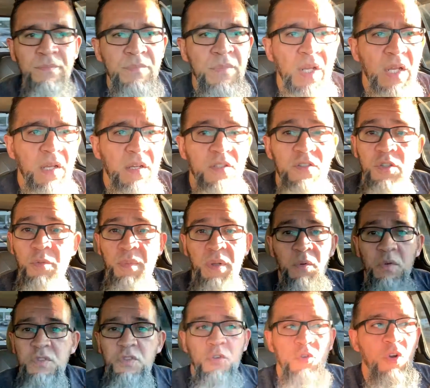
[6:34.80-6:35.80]
Because to me, it
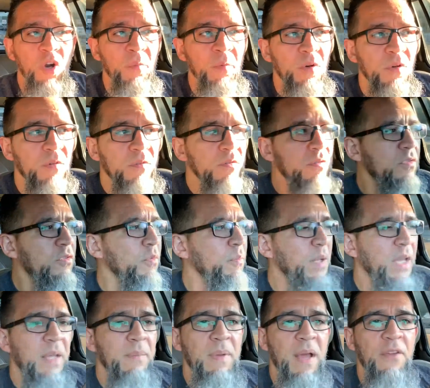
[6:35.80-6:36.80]
was the normal. To
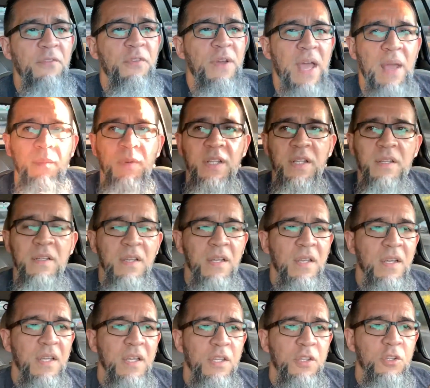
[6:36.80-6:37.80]
me and my family,
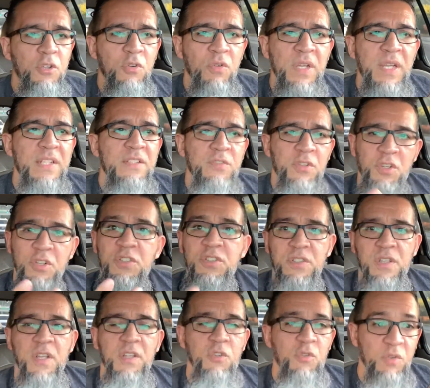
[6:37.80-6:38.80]
you don't eat until
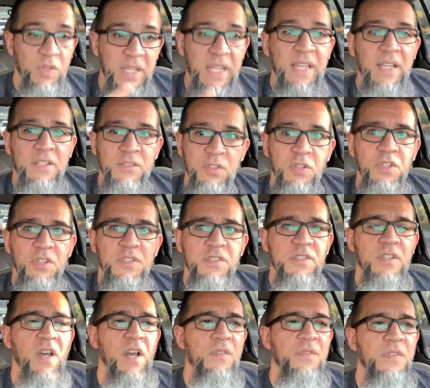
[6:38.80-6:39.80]
you eat until you're
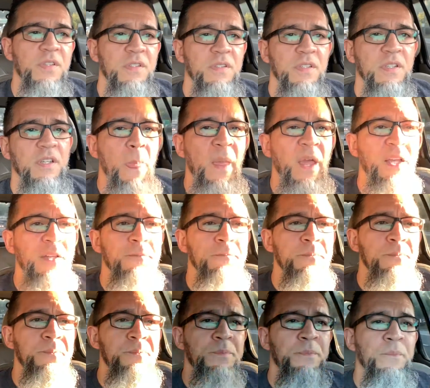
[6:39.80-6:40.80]
stuffed. You know?
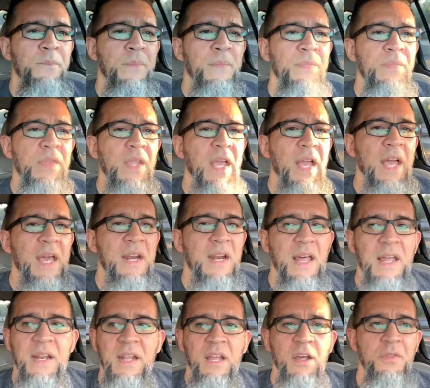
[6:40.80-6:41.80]
I had a
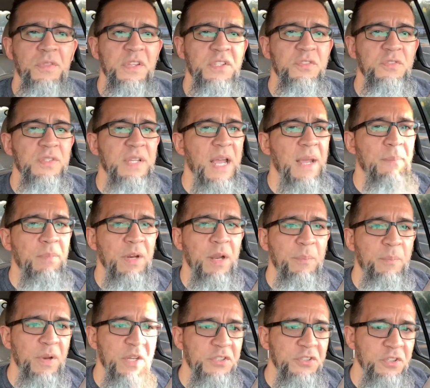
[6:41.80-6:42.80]
lot of health issues, high blood
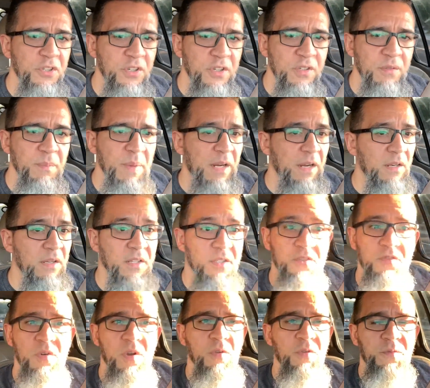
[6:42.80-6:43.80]
pressure, my
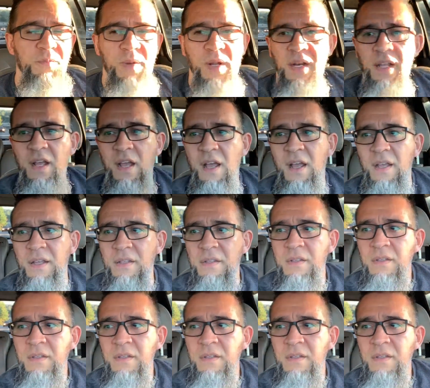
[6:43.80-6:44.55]
cholesterol was probably high.